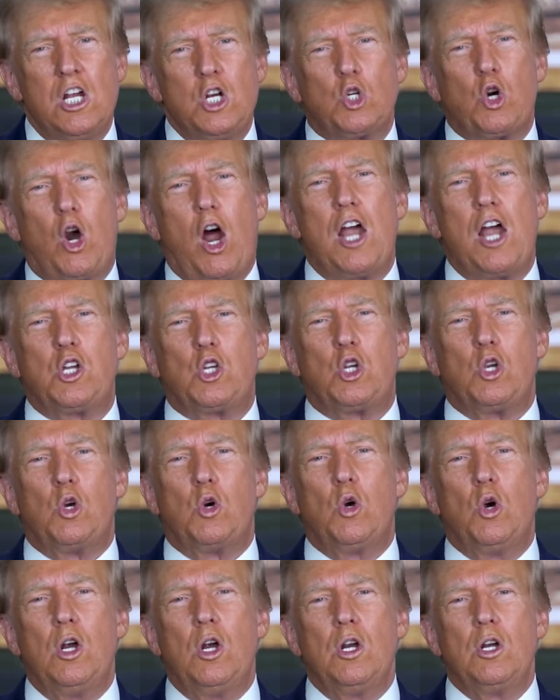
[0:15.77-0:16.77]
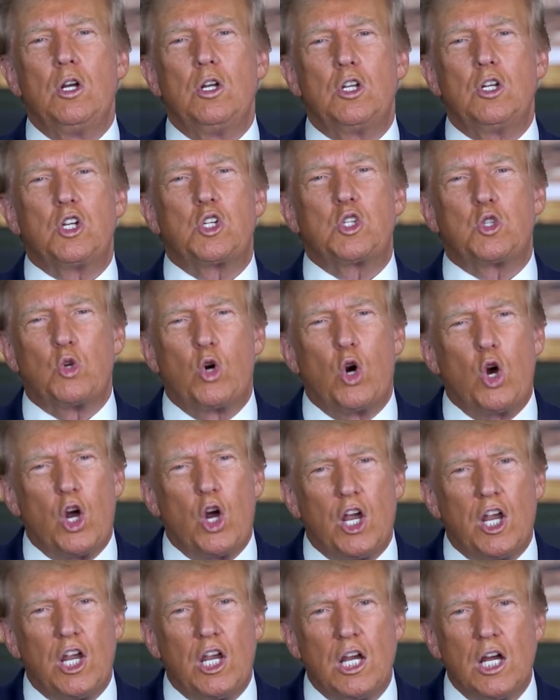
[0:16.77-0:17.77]
tried to
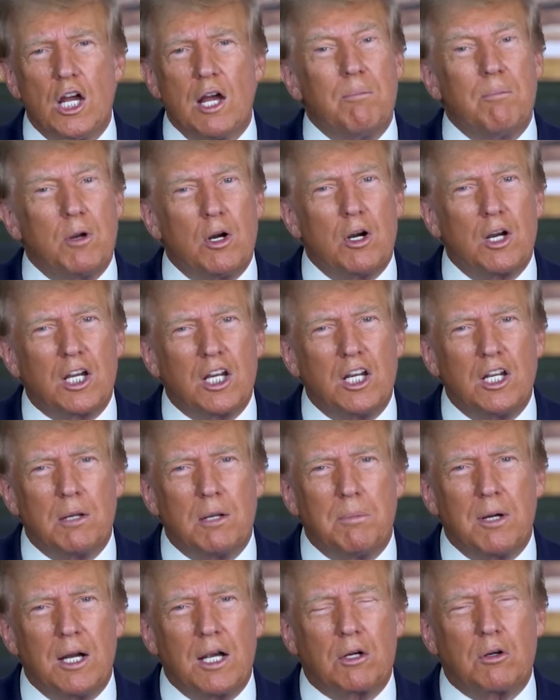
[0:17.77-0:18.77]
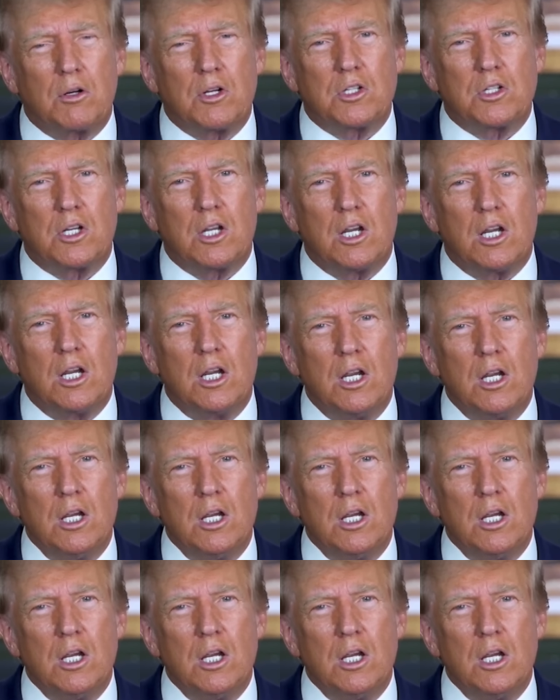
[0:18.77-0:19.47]
destroy American democracy.